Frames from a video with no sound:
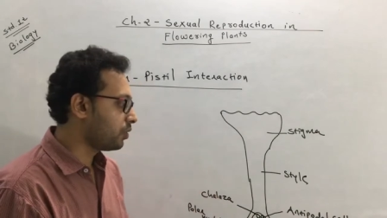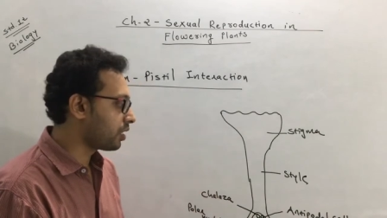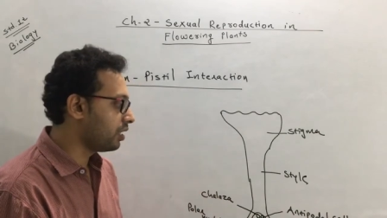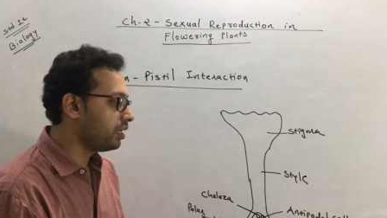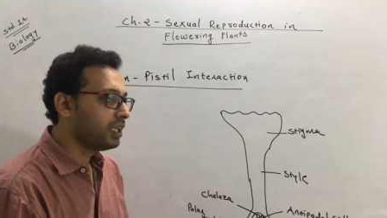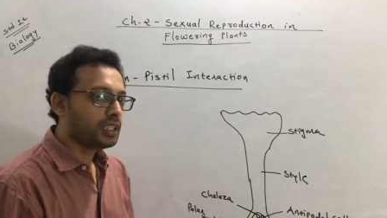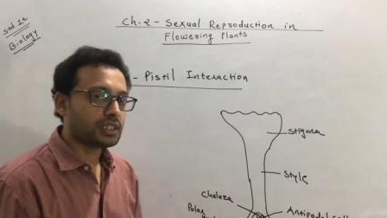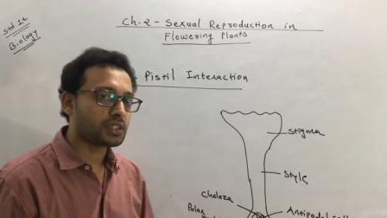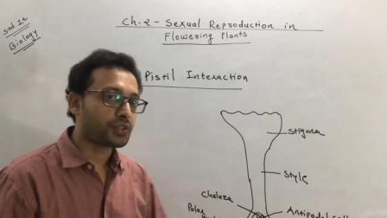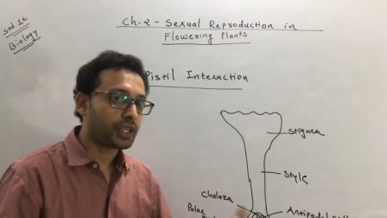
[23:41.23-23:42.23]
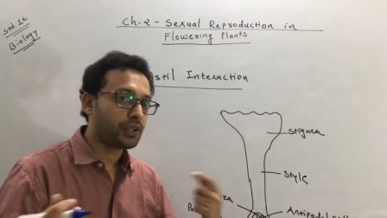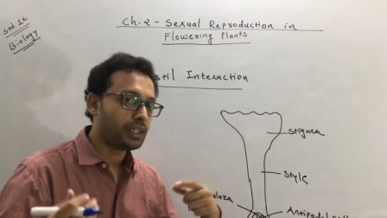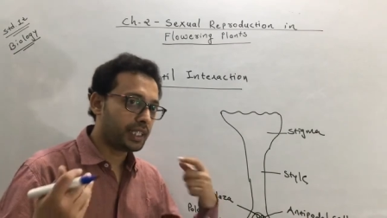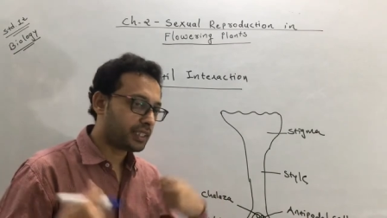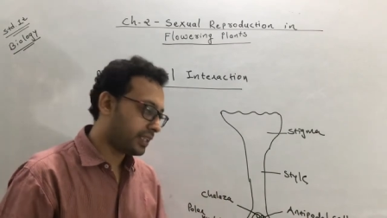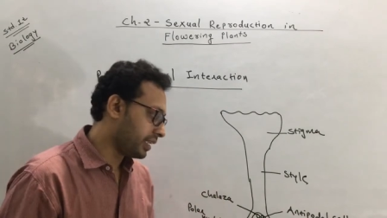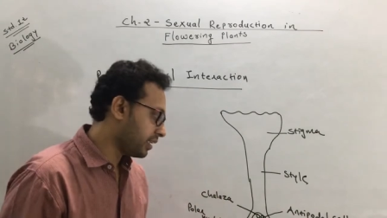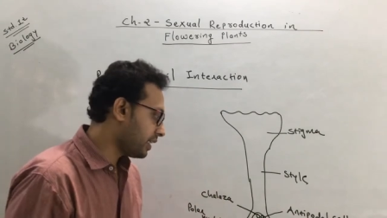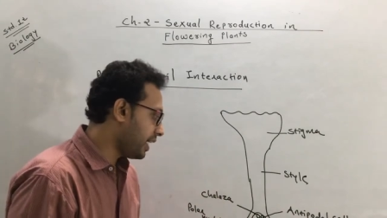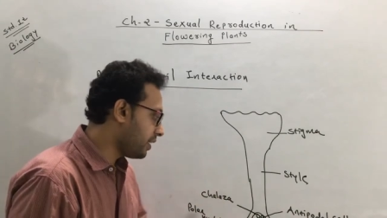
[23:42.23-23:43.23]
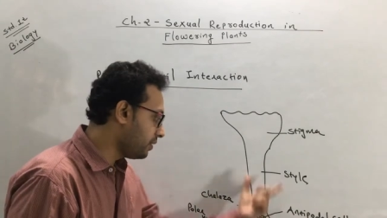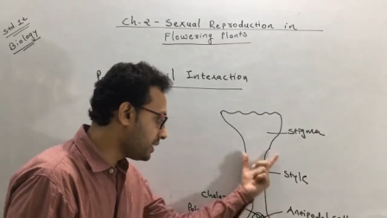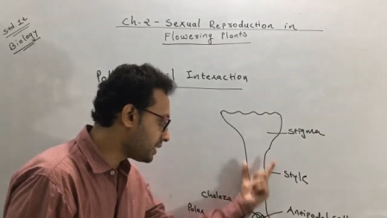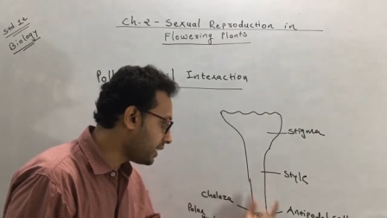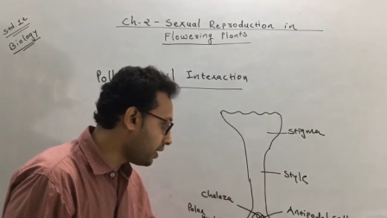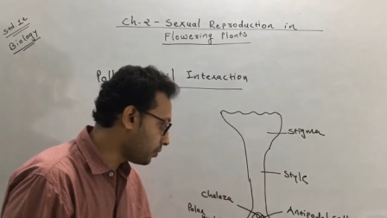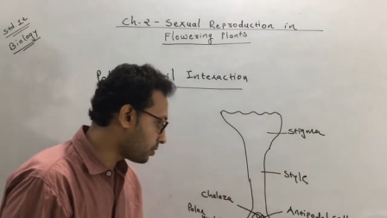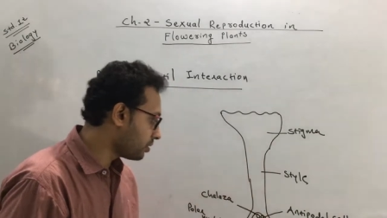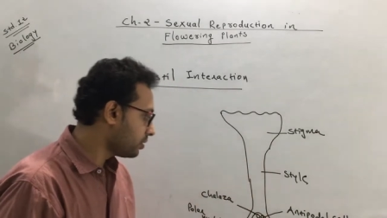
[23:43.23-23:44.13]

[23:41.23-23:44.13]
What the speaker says: Okay, just recall that thing I have listed out.